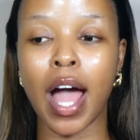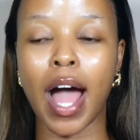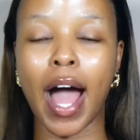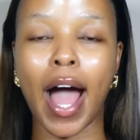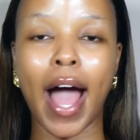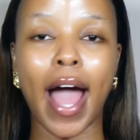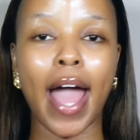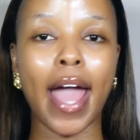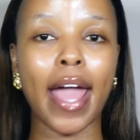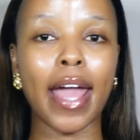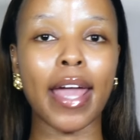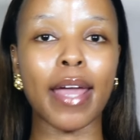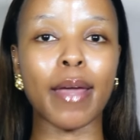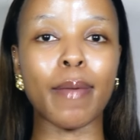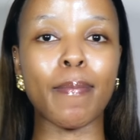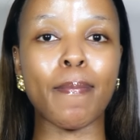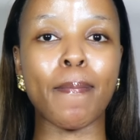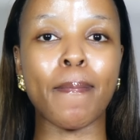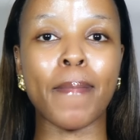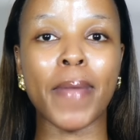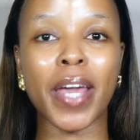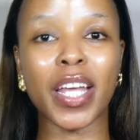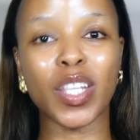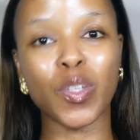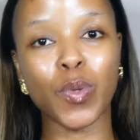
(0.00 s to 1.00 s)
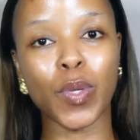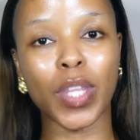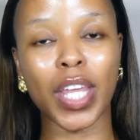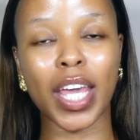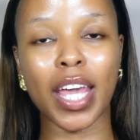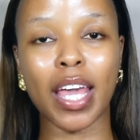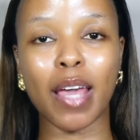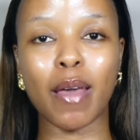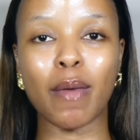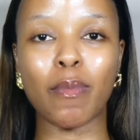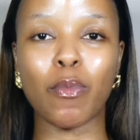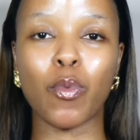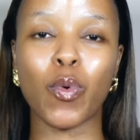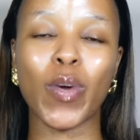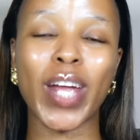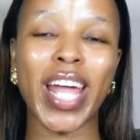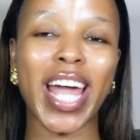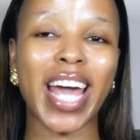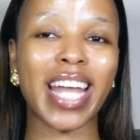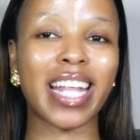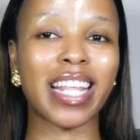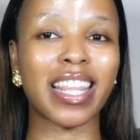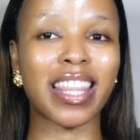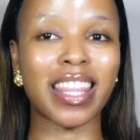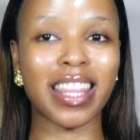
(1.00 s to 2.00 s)
I met with him. We
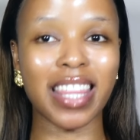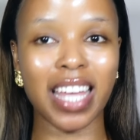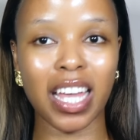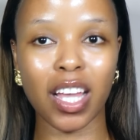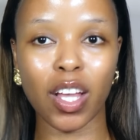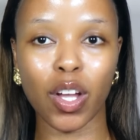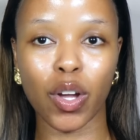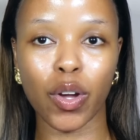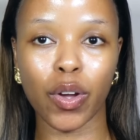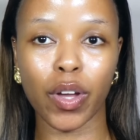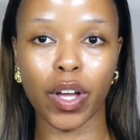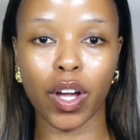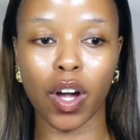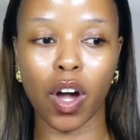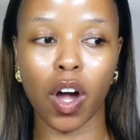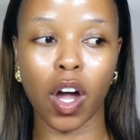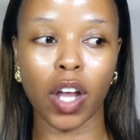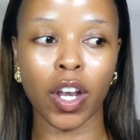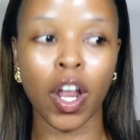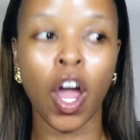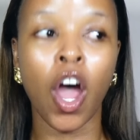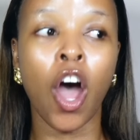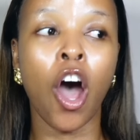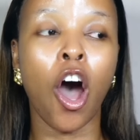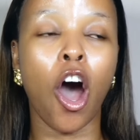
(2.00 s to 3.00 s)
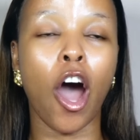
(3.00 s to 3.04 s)
had a thing going on.